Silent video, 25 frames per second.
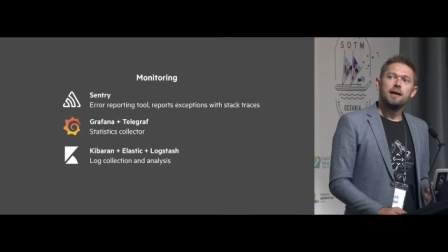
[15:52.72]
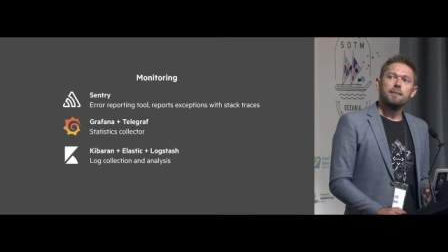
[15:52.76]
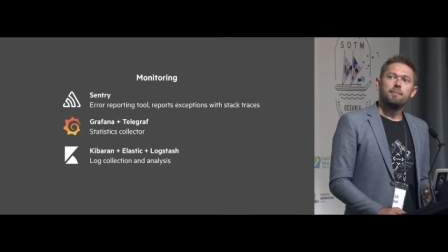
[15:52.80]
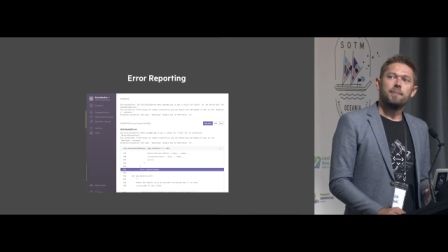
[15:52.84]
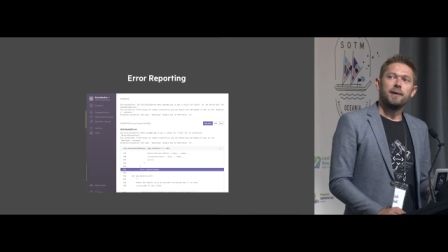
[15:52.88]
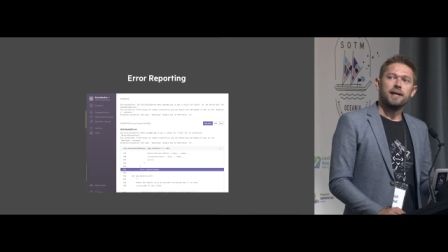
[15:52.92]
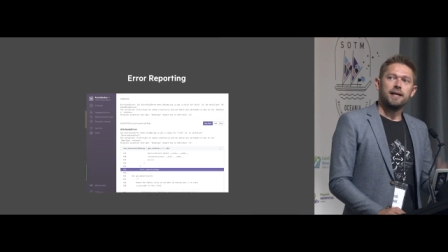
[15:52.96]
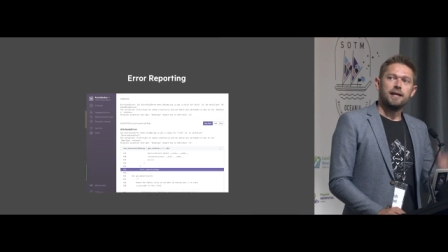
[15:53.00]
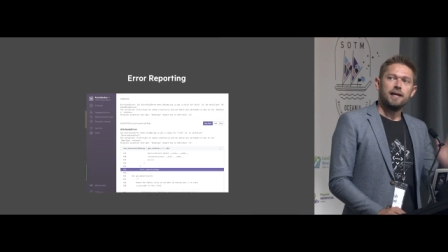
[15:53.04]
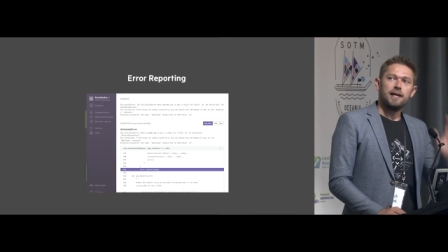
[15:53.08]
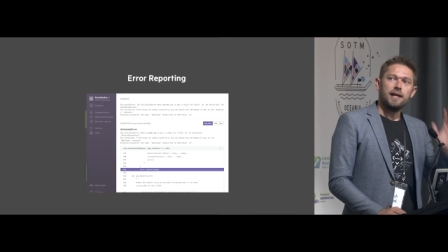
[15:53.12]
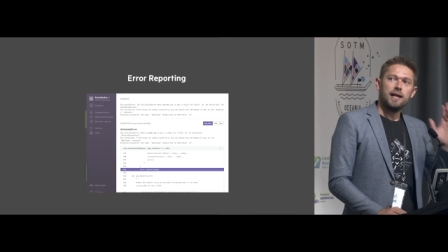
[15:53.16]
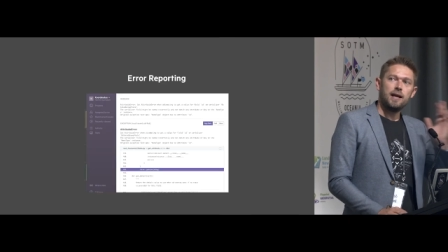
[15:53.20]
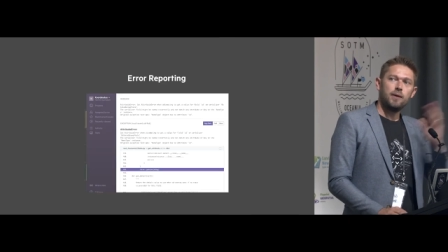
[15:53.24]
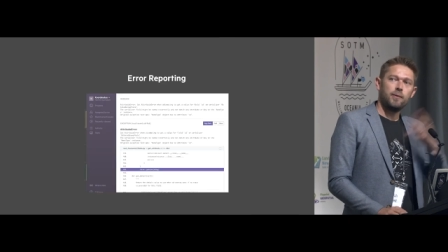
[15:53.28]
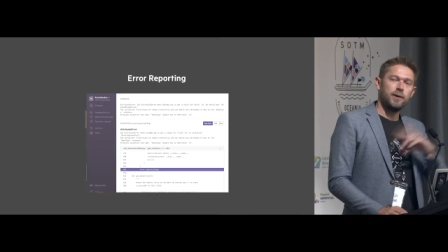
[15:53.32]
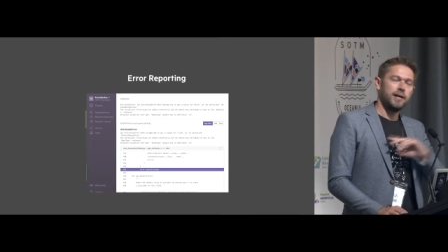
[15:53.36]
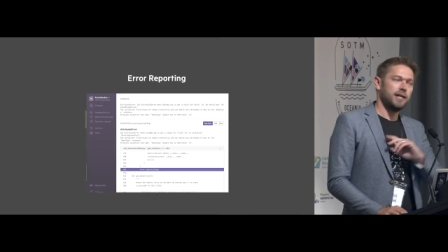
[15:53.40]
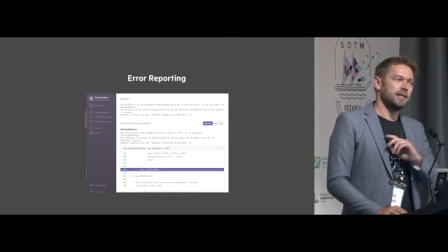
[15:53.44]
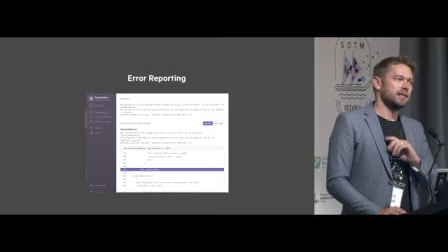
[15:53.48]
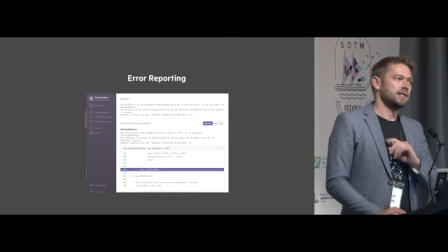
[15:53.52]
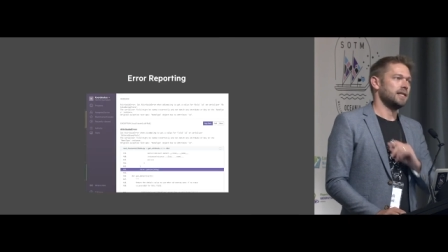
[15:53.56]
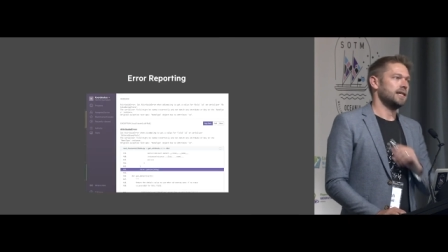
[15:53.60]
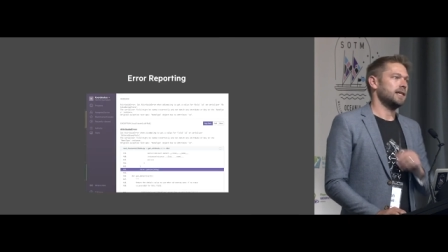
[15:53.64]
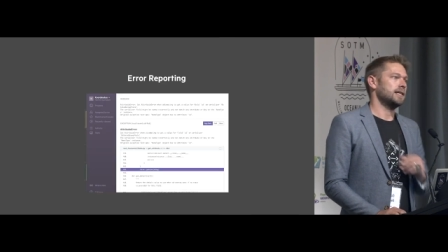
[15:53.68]
But here we
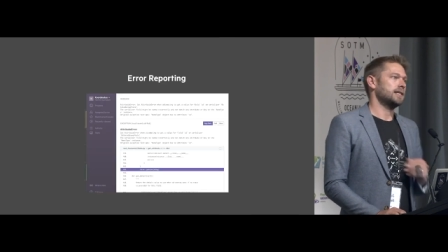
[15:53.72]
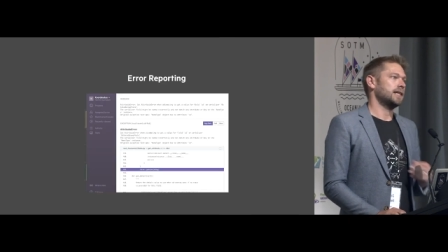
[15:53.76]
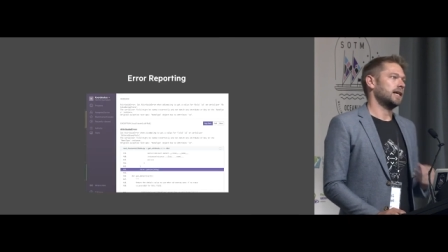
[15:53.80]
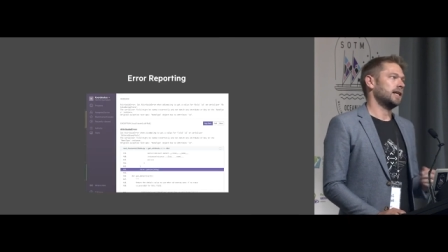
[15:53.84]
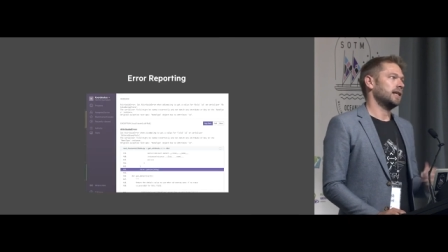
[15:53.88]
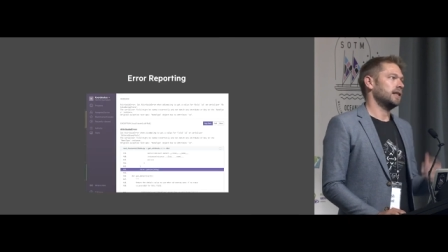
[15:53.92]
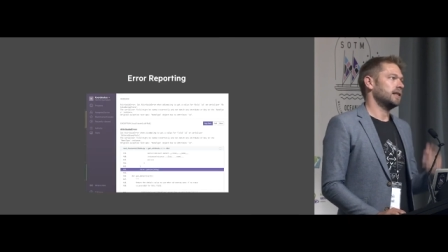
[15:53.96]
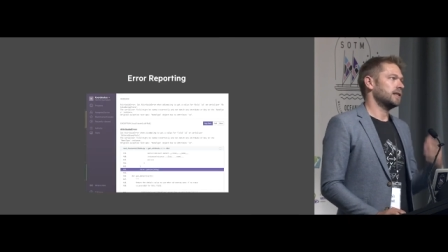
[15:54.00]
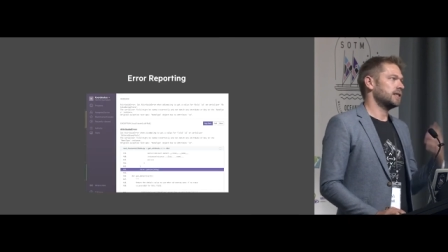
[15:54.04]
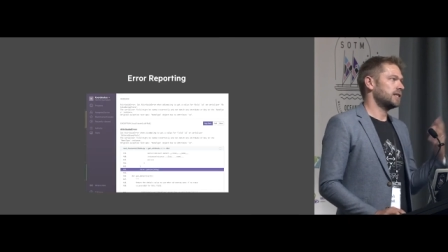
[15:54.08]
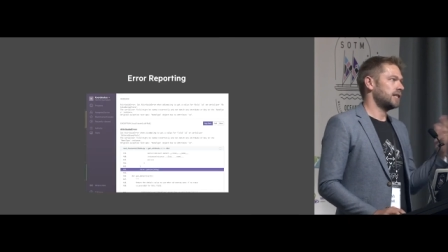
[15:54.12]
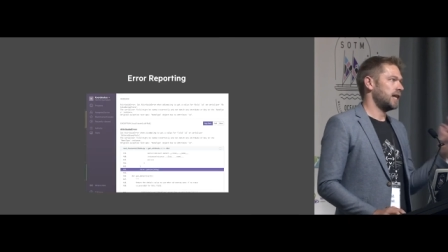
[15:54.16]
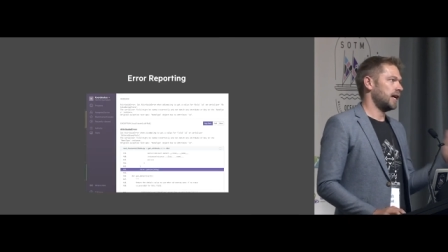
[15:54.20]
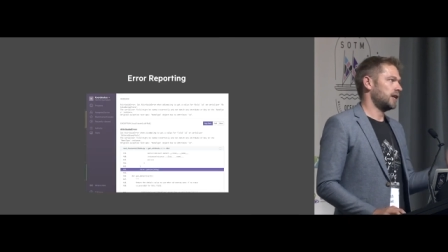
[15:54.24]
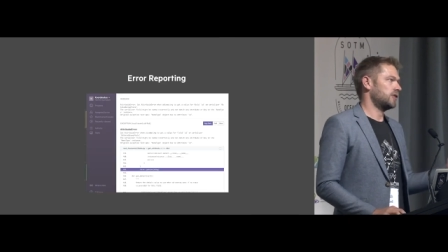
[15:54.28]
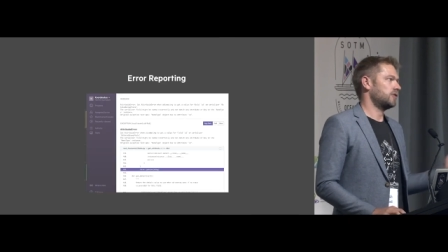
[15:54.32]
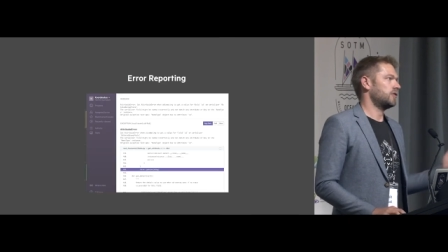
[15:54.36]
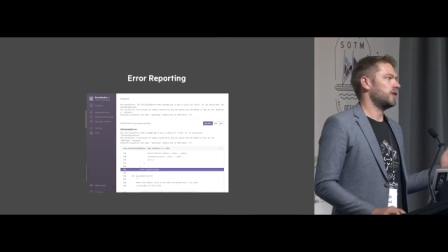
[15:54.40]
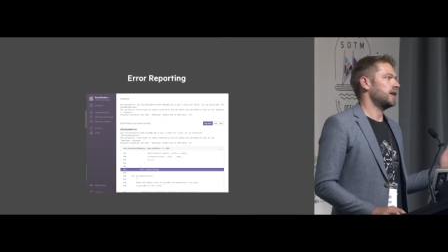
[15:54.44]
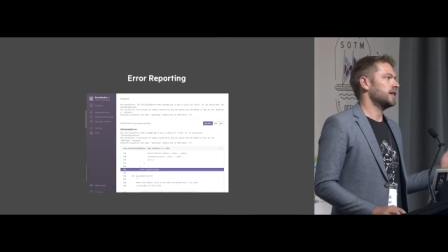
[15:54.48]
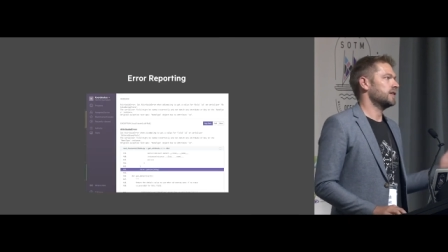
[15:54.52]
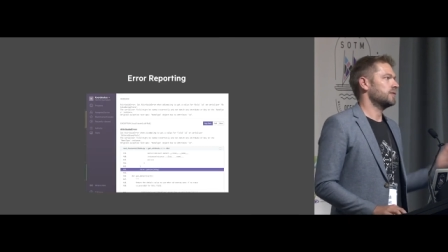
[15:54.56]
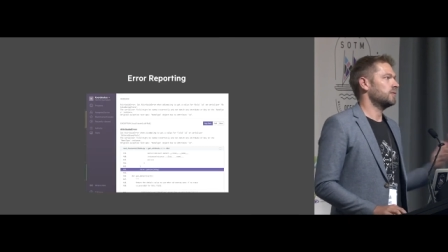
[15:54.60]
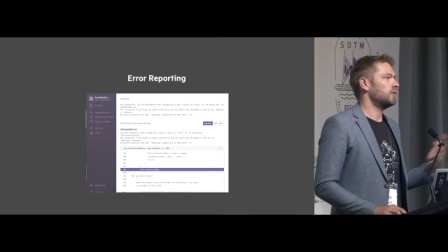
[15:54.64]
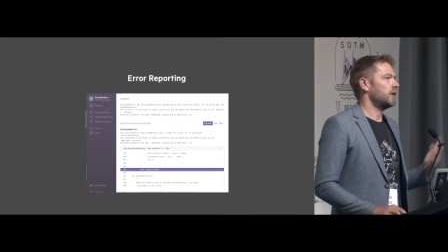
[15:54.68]
can see exactly the stack
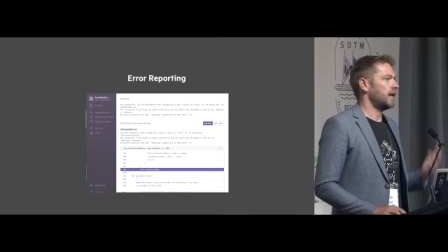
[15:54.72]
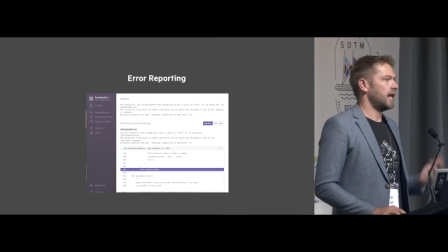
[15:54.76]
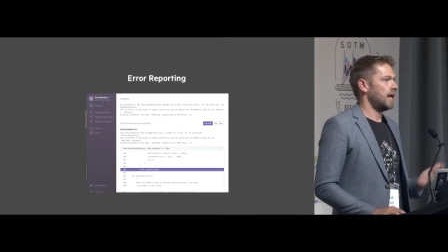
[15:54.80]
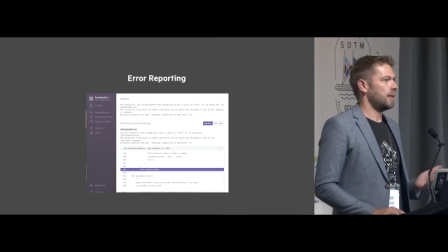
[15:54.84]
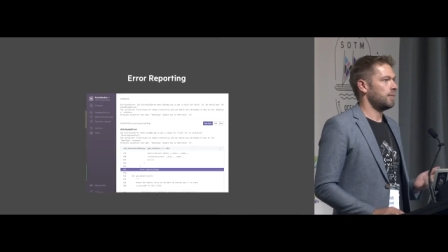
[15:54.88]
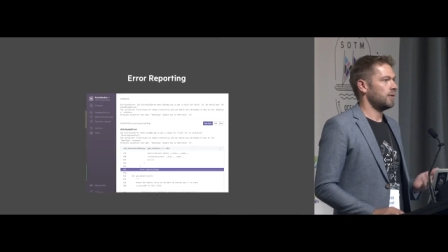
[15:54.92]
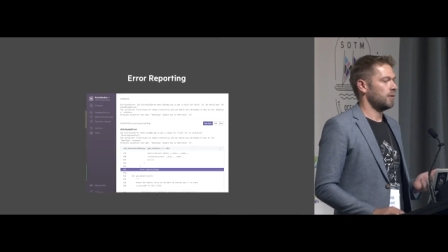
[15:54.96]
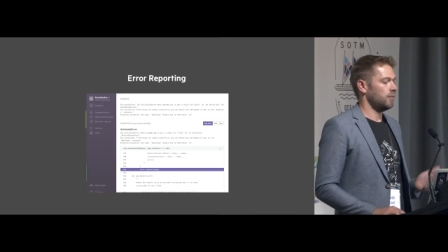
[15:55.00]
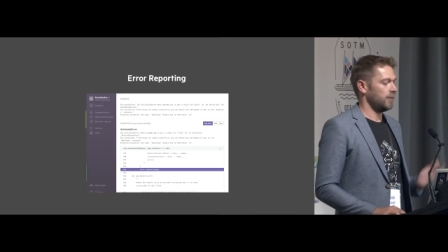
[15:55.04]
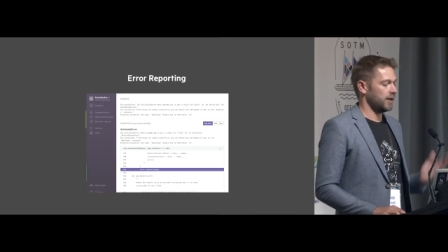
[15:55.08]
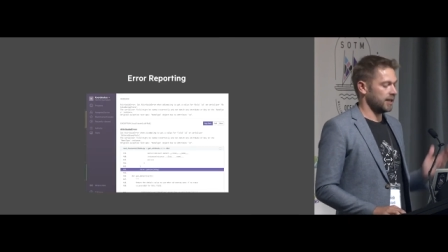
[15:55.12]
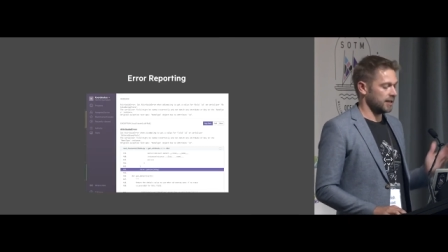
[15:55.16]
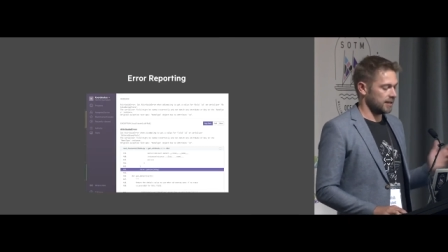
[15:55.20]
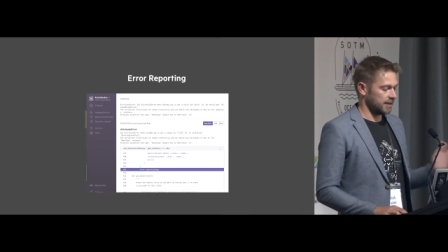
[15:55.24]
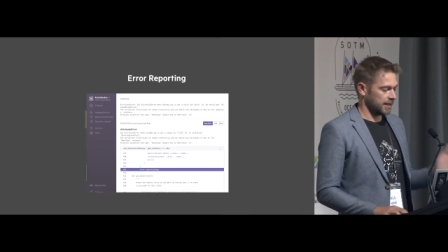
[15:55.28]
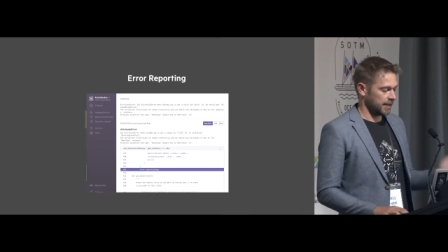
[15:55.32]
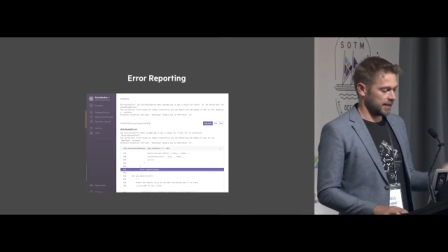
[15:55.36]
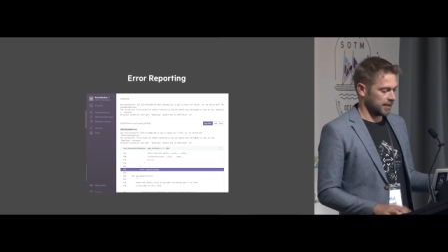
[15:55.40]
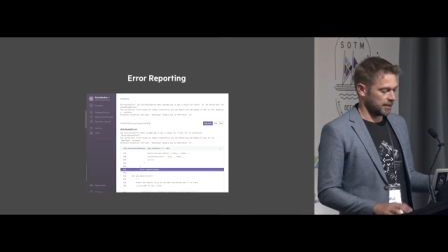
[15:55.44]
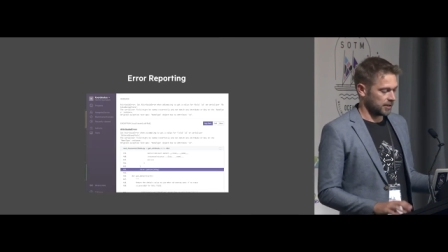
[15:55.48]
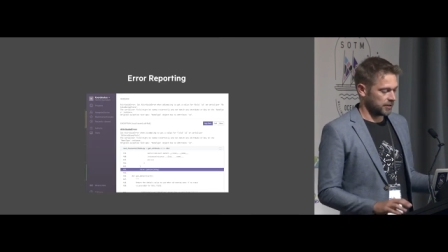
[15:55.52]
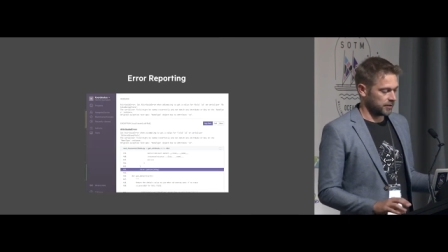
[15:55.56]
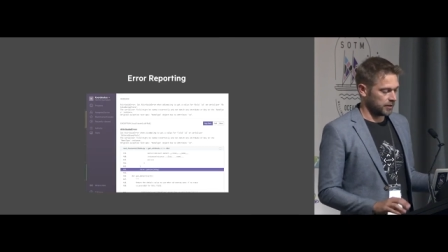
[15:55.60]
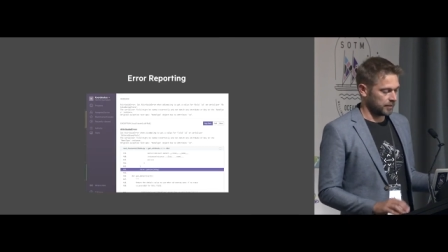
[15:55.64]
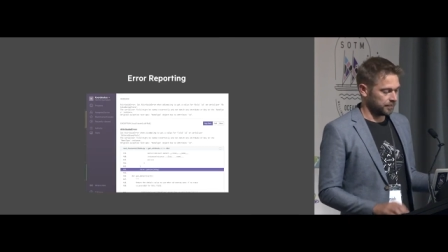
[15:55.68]
trace, what happened, we can dig
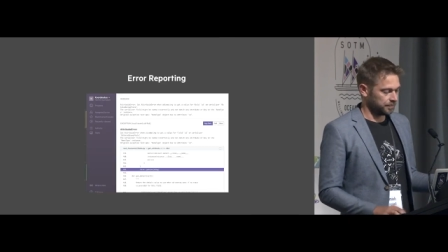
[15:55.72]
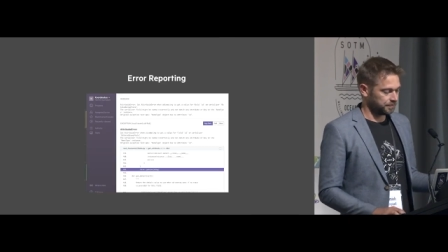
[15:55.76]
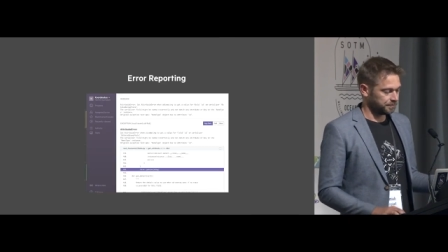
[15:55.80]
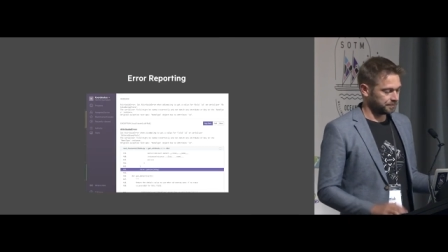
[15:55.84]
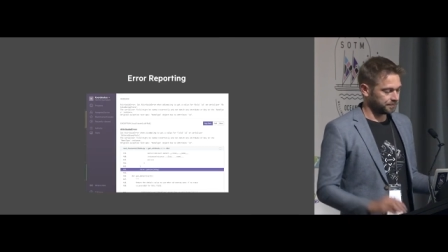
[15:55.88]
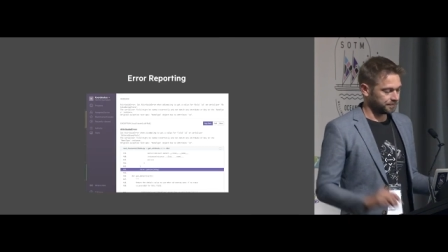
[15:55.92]
into it.